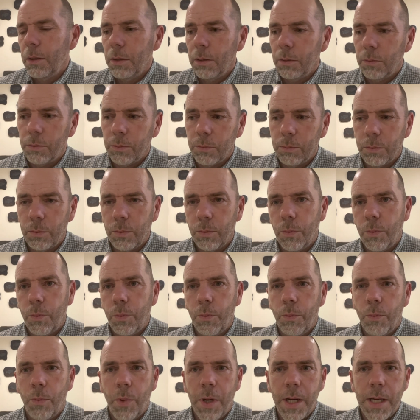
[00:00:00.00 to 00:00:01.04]

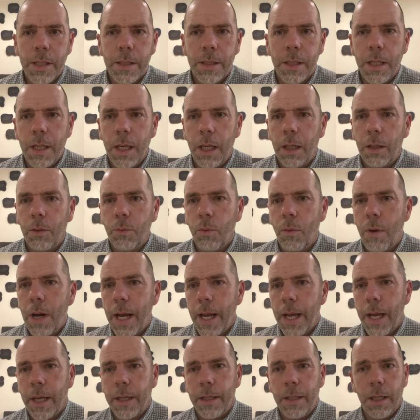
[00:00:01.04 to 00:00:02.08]
reasoning,
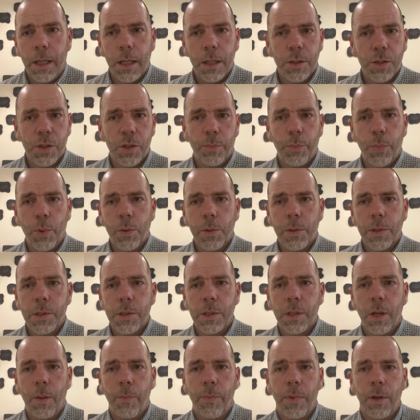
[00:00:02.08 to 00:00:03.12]
why I did support
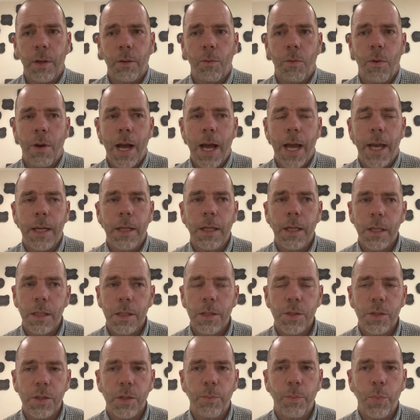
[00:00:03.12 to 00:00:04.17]
something, why I didn't
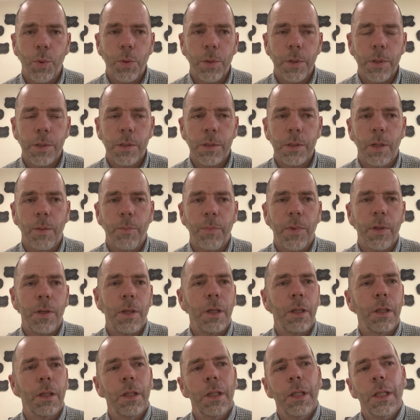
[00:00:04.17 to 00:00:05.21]
support
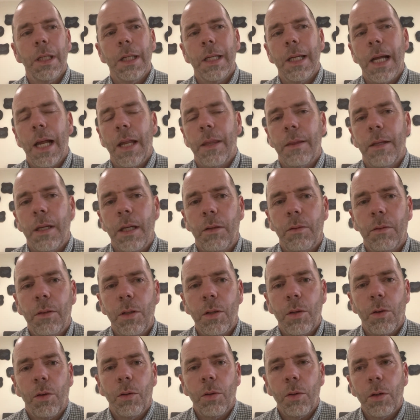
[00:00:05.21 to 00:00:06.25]
something. I think, a
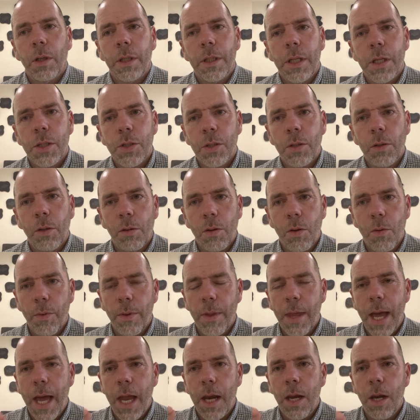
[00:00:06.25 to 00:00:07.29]
little additional on
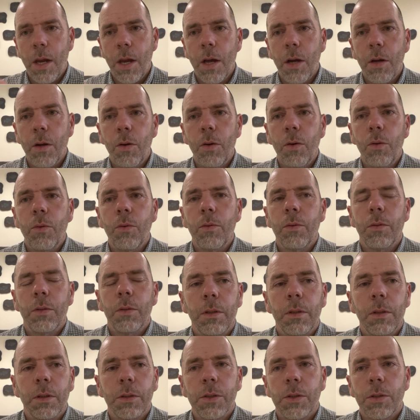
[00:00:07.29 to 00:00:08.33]
that no,
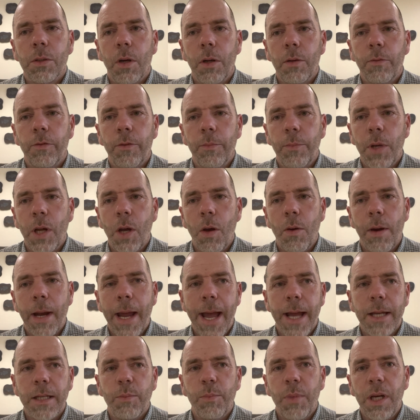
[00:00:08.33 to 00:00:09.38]
start from no, and I
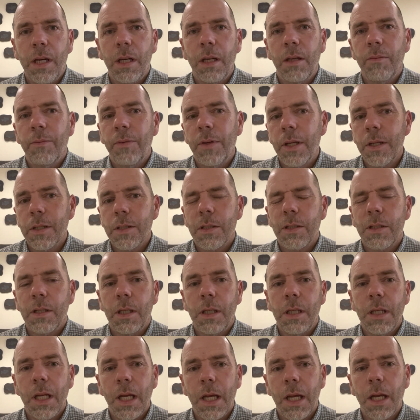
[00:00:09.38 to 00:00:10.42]
have to be convinced to
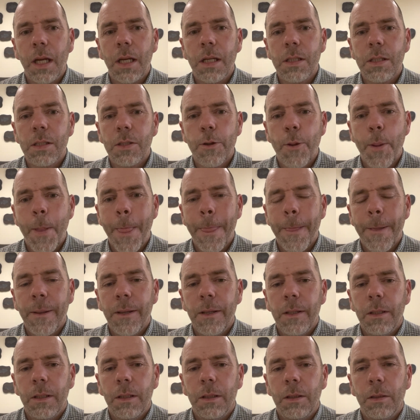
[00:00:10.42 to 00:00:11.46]
yes.
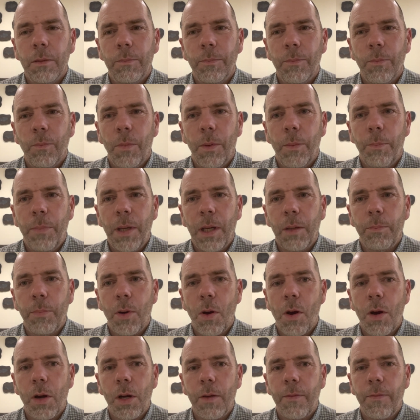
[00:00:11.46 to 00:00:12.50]
A big
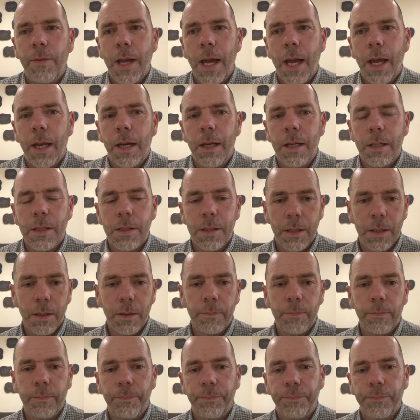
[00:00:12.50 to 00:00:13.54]
part of that is the
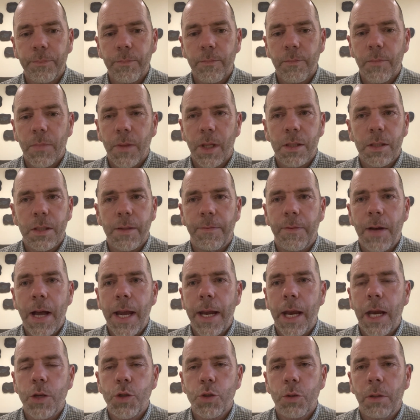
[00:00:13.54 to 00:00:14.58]

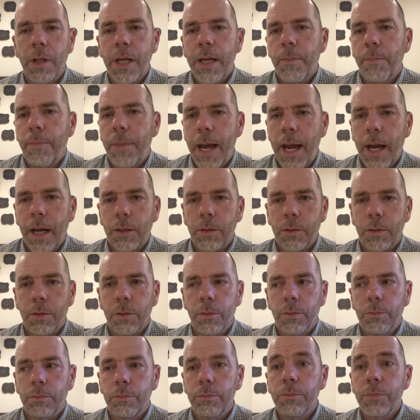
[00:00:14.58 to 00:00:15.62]
financial impact
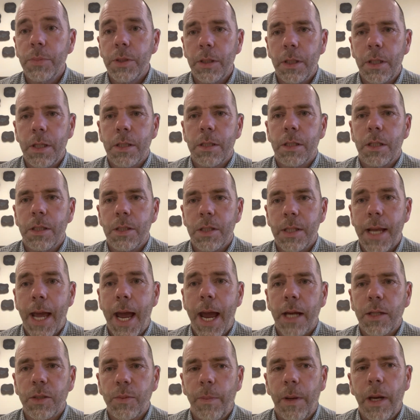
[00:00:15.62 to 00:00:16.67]
on citizens,
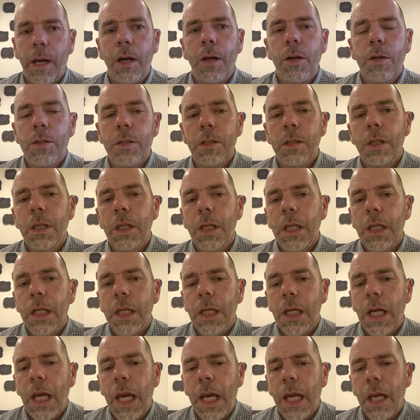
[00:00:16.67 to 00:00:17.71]
taxpayers.
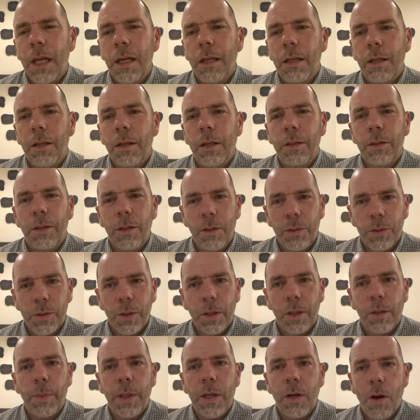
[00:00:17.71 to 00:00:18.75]
And, it's
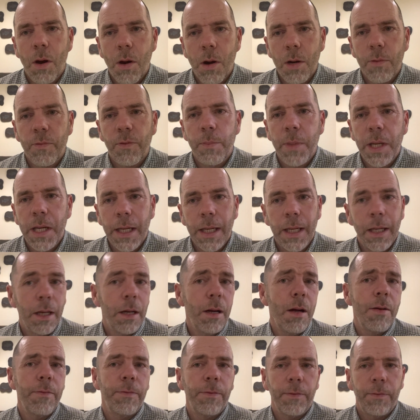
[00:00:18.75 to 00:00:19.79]
going to be hard for me to get
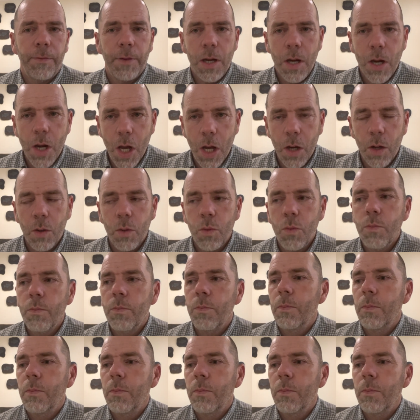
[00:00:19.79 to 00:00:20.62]
off of a no